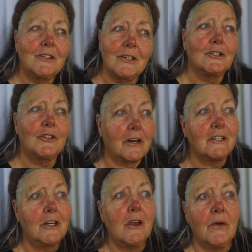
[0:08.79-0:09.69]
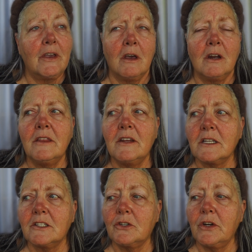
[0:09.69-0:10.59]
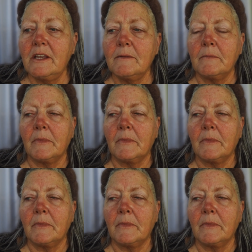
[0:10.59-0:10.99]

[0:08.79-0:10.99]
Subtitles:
construction going on the next street.